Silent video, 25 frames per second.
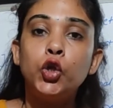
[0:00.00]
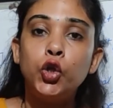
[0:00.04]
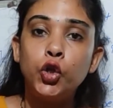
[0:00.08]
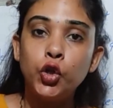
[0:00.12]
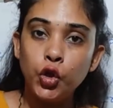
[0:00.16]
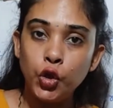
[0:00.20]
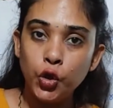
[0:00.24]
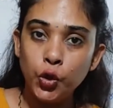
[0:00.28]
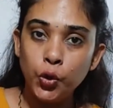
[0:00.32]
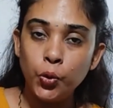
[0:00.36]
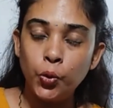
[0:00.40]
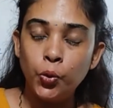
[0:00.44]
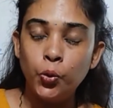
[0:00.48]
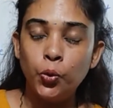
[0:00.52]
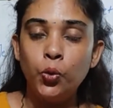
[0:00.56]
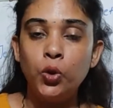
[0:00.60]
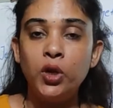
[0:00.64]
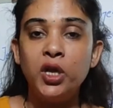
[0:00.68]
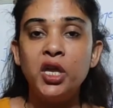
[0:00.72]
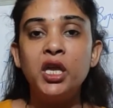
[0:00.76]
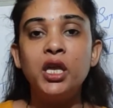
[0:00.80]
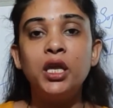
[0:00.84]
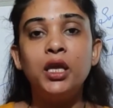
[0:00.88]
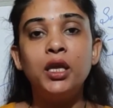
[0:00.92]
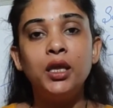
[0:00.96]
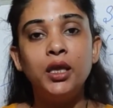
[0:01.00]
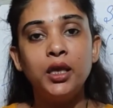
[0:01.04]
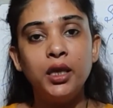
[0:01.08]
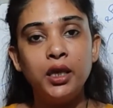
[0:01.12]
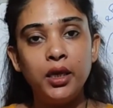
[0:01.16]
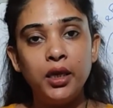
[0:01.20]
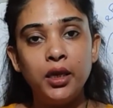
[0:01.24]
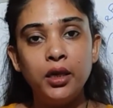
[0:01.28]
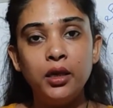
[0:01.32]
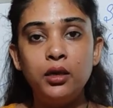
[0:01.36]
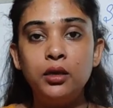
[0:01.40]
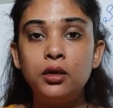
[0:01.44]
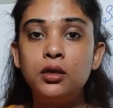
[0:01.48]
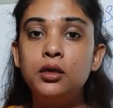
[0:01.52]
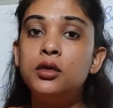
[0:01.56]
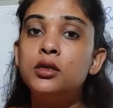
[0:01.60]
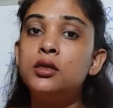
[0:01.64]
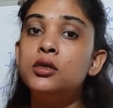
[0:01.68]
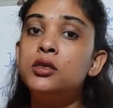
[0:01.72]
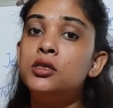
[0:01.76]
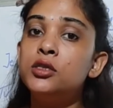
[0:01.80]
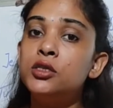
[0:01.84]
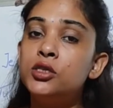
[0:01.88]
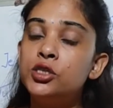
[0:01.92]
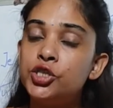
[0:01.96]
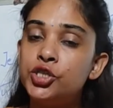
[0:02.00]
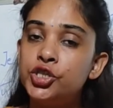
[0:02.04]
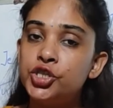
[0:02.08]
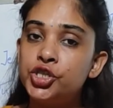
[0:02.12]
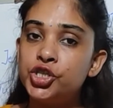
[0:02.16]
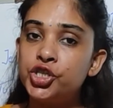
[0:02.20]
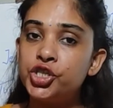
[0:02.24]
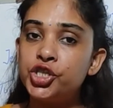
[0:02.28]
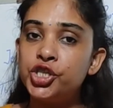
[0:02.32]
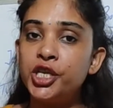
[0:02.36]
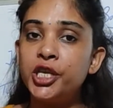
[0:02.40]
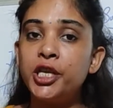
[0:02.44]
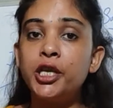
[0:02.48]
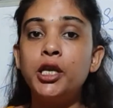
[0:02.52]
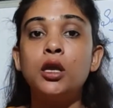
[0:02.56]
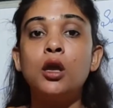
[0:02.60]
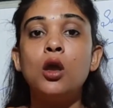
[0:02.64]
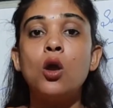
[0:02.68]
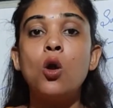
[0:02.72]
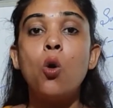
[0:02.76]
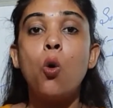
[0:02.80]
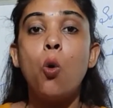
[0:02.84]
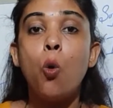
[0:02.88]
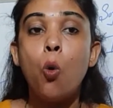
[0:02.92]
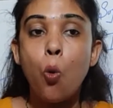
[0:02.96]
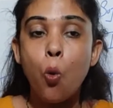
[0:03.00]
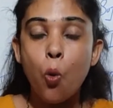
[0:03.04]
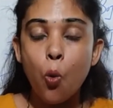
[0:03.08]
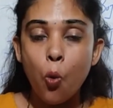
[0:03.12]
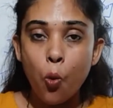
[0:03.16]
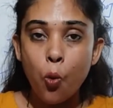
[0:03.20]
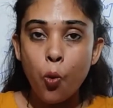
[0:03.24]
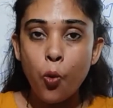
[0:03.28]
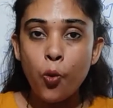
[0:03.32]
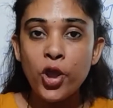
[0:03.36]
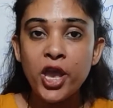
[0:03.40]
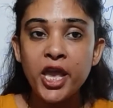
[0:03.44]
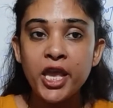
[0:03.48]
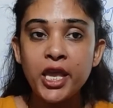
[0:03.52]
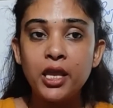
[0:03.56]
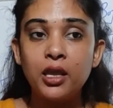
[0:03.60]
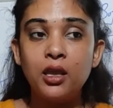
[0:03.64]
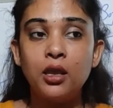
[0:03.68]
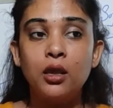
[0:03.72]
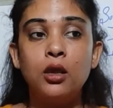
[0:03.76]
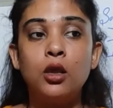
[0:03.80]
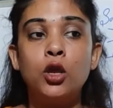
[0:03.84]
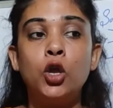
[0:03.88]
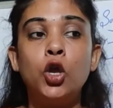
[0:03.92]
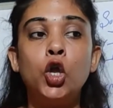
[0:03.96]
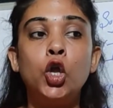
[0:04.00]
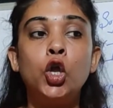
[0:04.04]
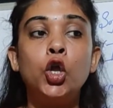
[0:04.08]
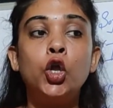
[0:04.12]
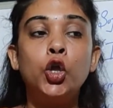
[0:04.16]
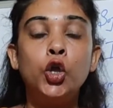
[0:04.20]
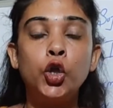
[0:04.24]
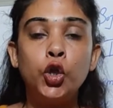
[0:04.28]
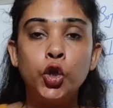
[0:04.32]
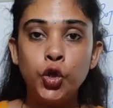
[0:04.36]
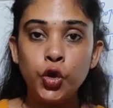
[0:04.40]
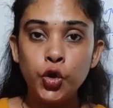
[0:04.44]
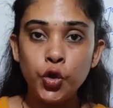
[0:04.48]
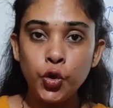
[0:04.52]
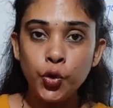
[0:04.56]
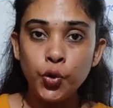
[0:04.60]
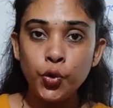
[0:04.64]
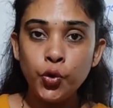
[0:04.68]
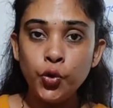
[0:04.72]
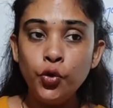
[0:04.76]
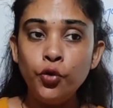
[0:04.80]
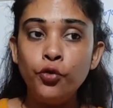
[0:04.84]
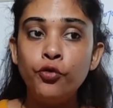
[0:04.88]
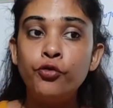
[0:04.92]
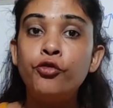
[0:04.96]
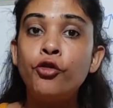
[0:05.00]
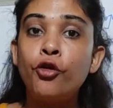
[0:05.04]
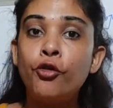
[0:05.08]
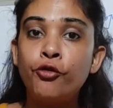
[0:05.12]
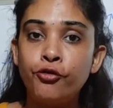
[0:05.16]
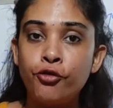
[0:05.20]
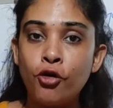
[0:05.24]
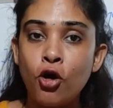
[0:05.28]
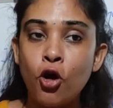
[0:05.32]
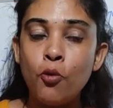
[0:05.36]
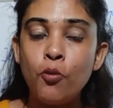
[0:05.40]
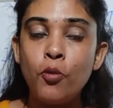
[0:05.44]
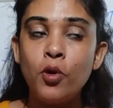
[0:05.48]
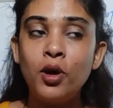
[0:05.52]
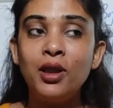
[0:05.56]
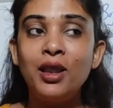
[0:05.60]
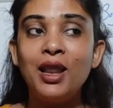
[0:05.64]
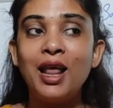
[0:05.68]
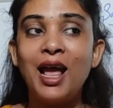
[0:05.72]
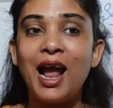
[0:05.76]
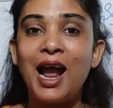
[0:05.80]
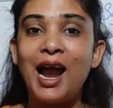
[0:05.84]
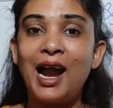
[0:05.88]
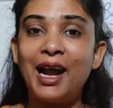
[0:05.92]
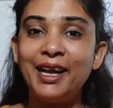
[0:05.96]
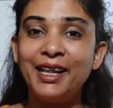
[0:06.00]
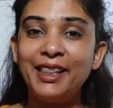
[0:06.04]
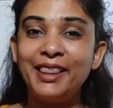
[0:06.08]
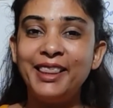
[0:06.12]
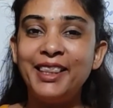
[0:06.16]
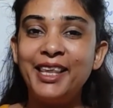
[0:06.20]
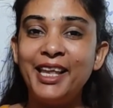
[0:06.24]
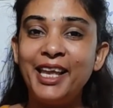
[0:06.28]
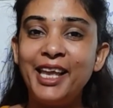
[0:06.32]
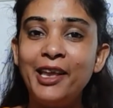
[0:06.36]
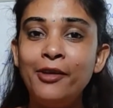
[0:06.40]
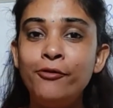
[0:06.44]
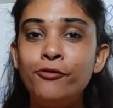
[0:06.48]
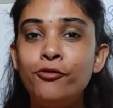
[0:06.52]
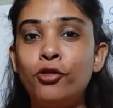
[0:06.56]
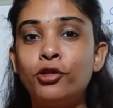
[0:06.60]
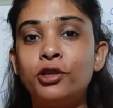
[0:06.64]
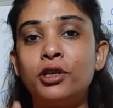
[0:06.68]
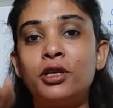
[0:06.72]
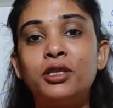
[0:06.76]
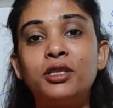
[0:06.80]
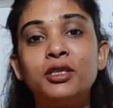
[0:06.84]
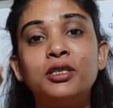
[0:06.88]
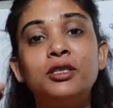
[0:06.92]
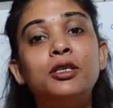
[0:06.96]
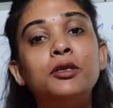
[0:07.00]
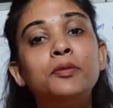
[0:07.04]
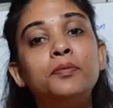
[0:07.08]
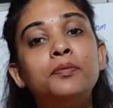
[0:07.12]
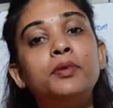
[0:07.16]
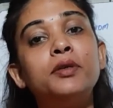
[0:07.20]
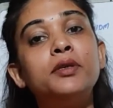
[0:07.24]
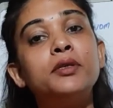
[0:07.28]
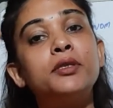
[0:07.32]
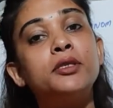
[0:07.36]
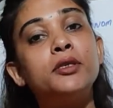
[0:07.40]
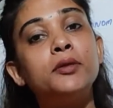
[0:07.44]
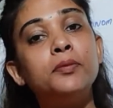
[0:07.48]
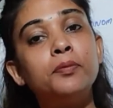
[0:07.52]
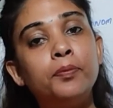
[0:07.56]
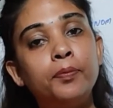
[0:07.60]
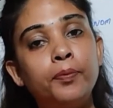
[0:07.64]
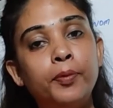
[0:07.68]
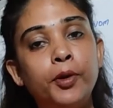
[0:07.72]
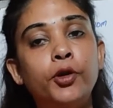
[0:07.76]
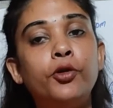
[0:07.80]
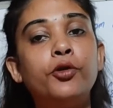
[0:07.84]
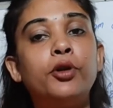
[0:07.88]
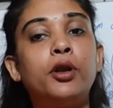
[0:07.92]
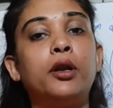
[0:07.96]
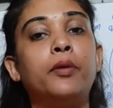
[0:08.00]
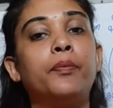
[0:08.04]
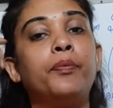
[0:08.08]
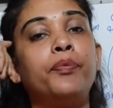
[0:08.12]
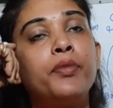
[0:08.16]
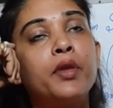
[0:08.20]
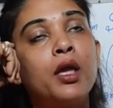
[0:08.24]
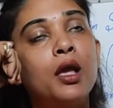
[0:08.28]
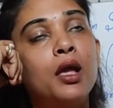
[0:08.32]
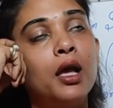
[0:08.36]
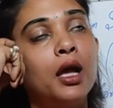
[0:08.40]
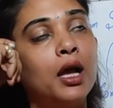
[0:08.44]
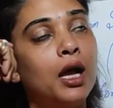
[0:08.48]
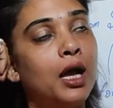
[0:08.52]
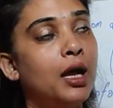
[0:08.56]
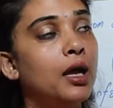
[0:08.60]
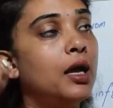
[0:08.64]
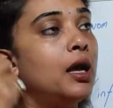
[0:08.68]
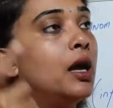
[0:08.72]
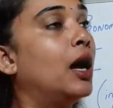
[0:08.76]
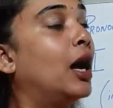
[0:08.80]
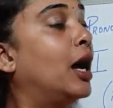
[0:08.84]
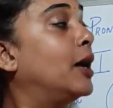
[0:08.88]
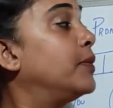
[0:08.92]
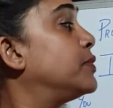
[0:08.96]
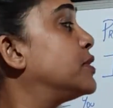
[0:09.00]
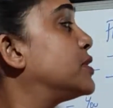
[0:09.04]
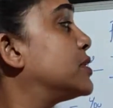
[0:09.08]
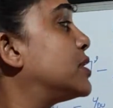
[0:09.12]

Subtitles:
you, he, she, we, you for formal and they for the third person plural. I'm